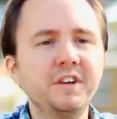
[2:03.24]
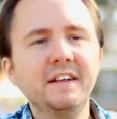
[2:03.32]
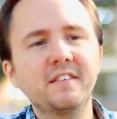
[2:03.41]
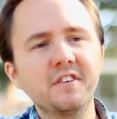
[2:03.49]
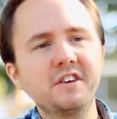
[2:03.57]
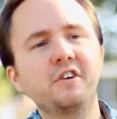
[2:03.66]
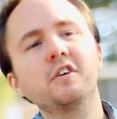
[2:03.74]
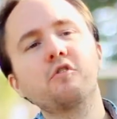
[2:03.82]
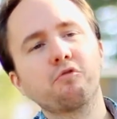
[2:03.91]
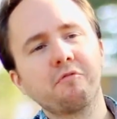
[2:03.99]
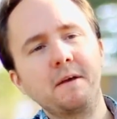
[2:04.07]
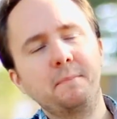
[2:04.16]
You need something you can
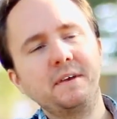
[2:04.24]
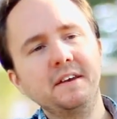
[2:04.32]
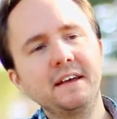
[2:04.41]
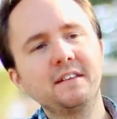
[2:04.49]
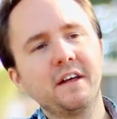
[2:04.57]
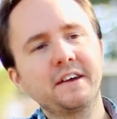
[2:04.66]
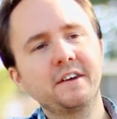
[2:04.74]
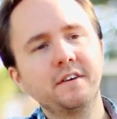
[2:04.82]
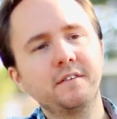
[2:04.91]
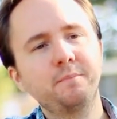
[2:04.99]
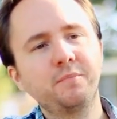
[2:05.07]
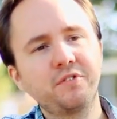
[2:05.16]
grip. You need like
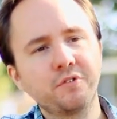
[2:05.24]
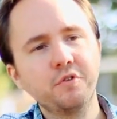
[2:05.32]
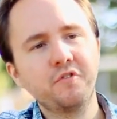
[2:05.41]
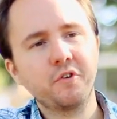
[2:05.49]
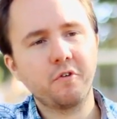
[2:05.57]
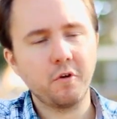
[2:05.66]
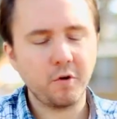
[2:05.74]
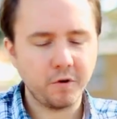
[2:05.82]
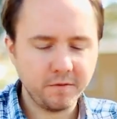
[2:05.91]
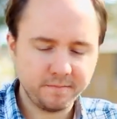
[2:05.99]
a yeah. suva or...